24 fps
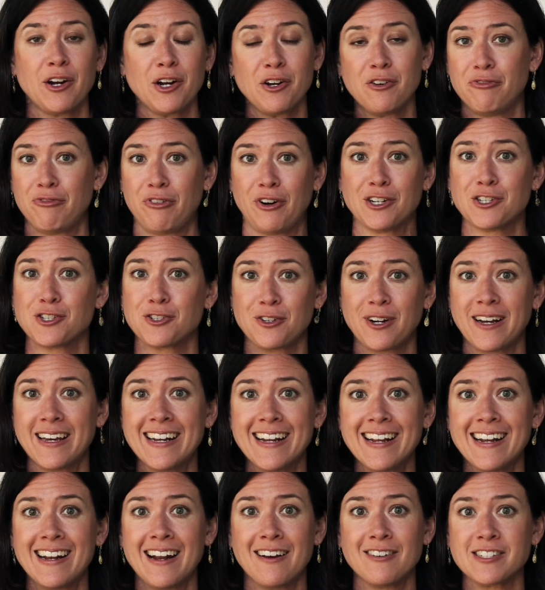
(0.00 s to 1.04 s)
very
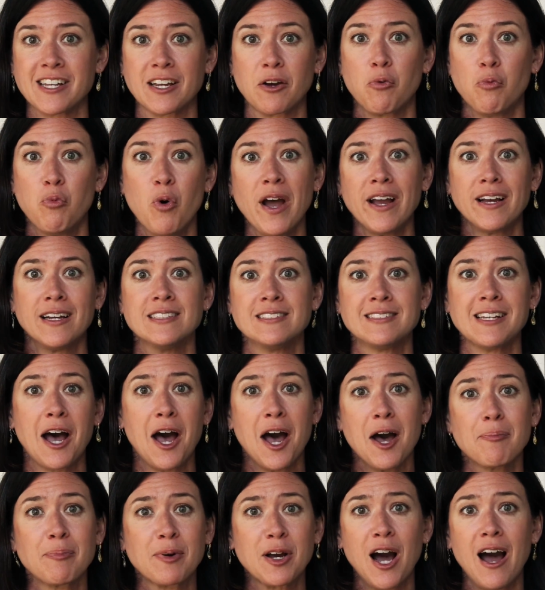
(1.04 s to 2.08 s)
frustrated, and I was like, what is
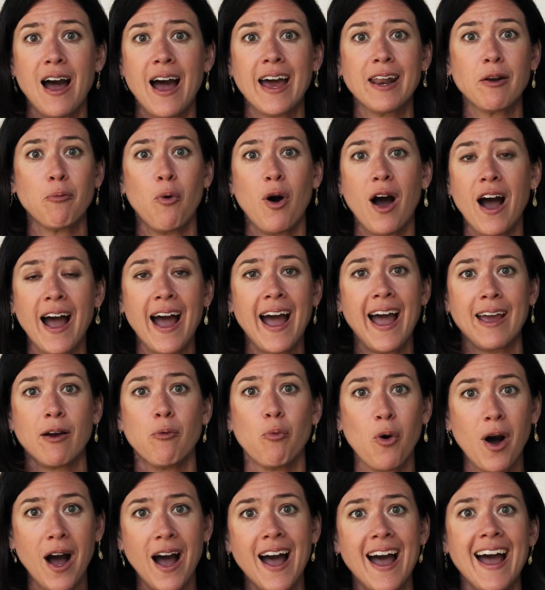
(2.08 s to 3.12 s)
up, God?
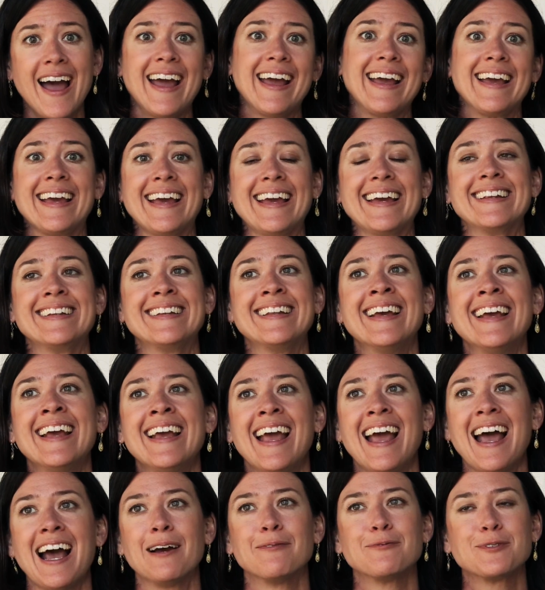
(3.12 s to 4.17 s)
Why? And
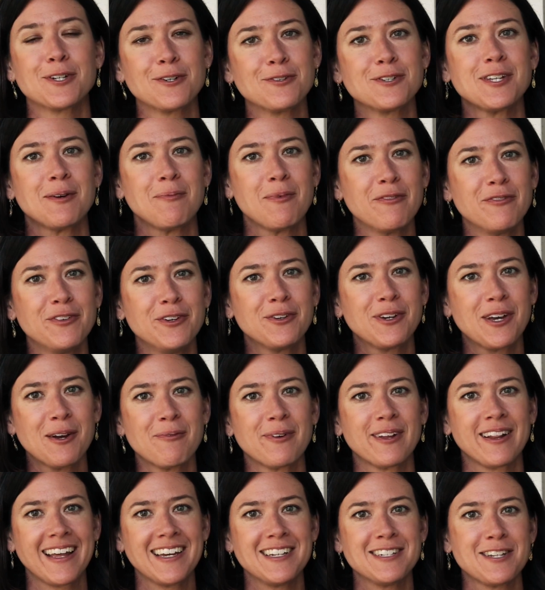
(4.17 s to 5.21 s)
I'm sure some of you
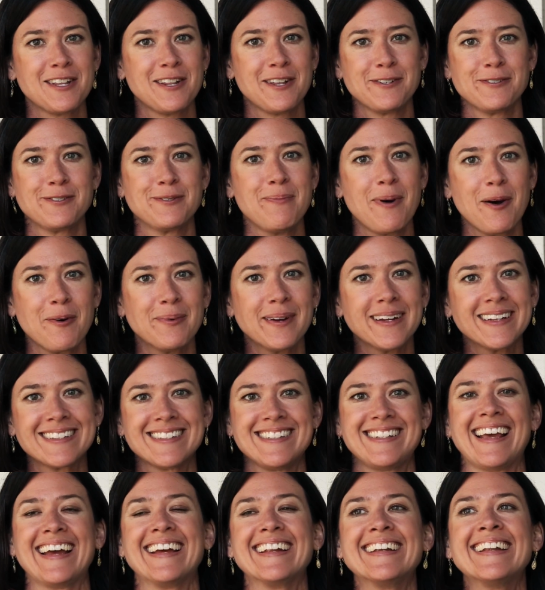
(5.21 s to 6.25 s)
can relate to those
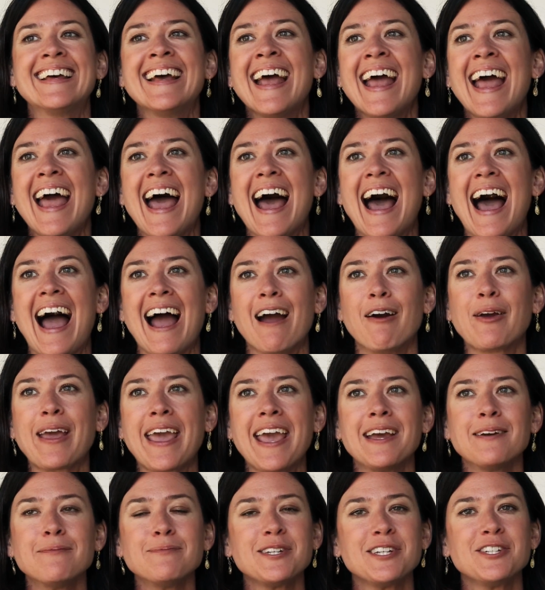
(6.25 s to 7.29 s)
moments. And I
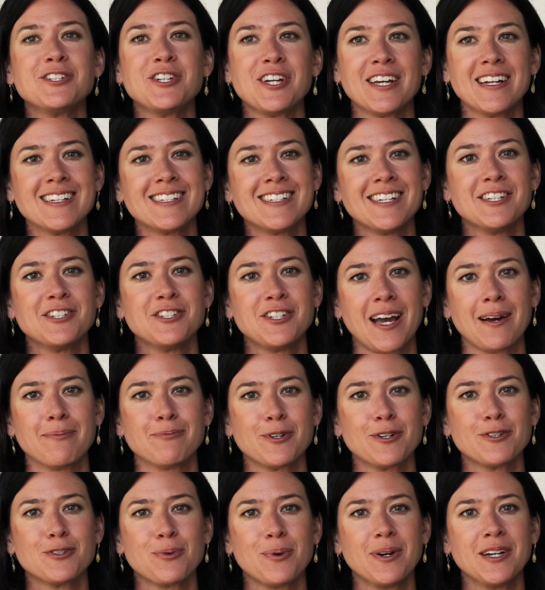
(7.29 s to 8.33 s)
came to Genesis
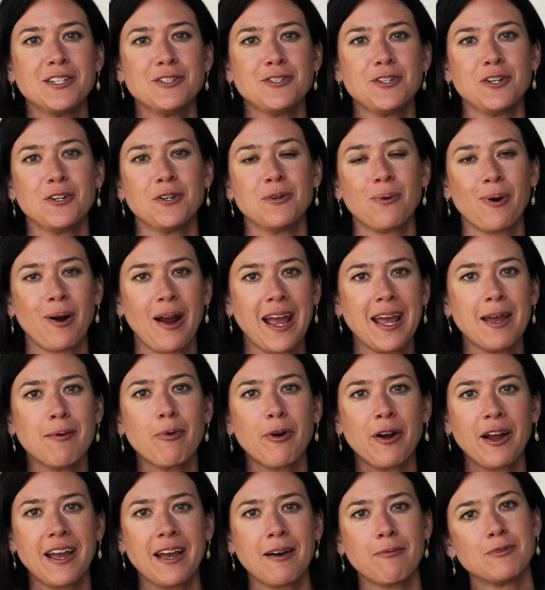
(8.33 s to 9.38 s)
chapter 22, where
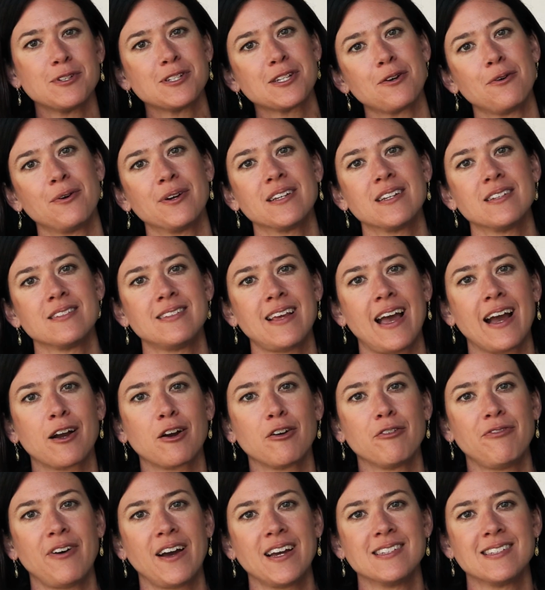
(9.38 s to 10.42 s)
Abraham was going to
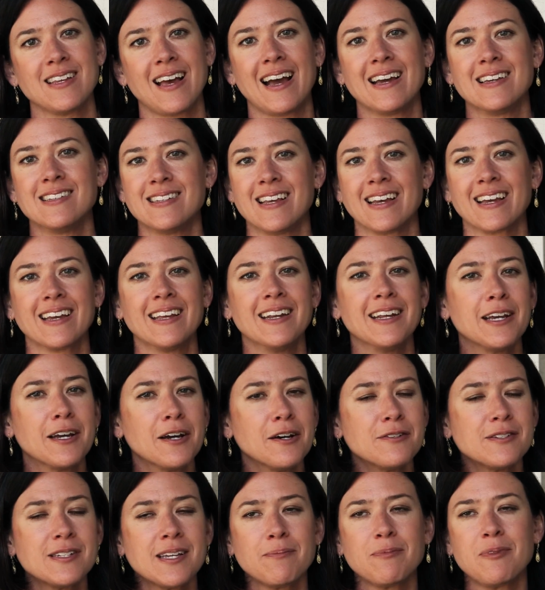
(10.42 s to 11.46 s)
sacrifice Isaac, and he
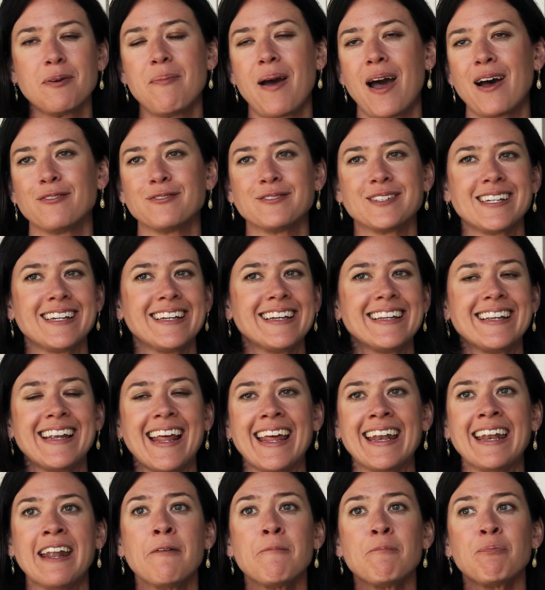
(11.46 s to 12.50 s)
goes up the
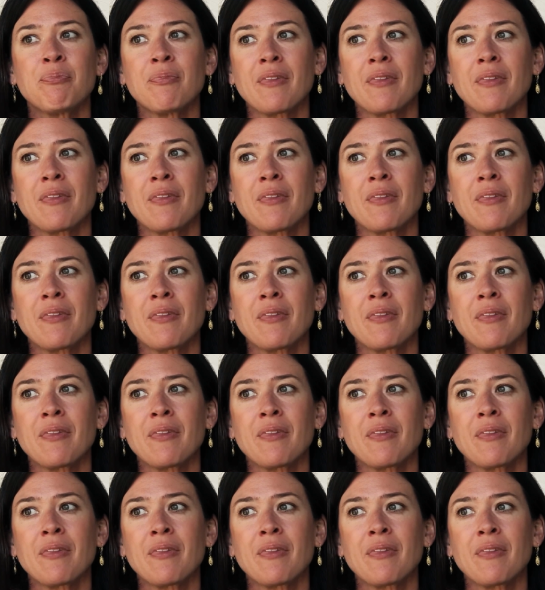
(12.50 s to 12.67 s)
mountain, and